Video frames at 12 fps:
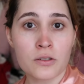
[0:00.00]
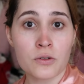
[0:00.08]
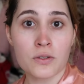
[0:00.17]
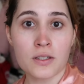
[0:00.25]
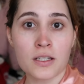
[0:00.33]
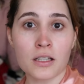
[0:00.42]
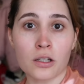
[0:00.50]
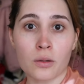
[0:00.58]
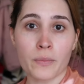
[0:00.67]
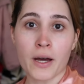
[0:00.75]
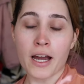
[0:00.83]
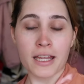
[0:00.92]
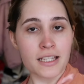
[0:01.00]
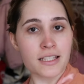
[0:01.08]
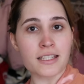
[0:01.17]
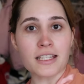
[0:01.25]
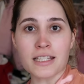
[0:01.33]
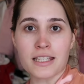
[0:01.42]
to see a little behind the
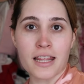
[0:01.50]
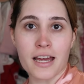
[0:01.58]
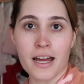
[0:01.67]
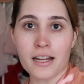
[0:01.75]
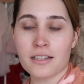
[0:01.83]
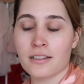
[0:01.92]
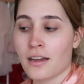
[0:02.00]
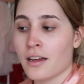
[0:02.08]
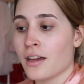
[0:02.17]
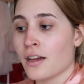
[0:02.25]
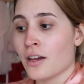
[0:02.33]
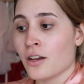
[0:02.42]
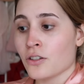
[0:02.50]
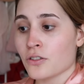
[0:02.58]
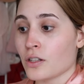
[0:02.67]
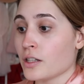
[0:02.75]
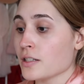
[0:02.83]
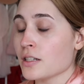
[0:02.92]
scenes of that.
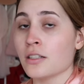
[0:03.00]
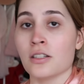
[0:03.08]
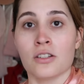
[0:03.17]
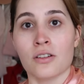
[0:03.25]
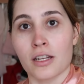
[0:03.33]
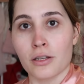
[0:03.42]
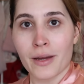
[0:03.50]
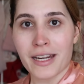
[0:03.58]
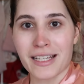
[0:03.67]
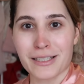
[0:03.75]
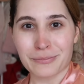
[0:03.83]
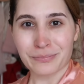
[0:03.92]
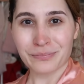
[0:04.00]
So let's continue getting ready.